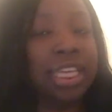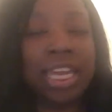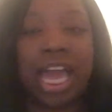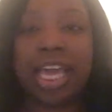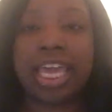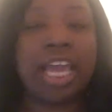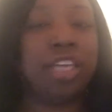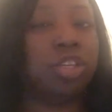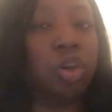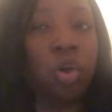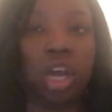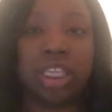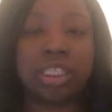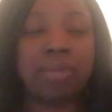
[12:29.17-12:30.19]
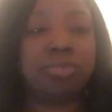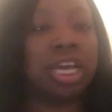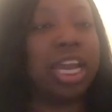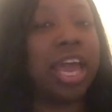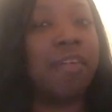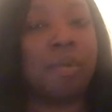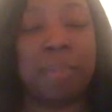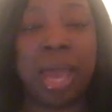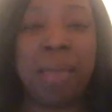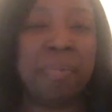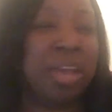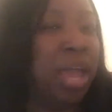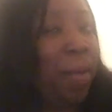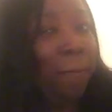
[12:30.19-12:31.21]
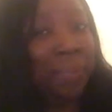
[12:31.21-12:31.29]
then I can't do it, because I'm trying to have a baby.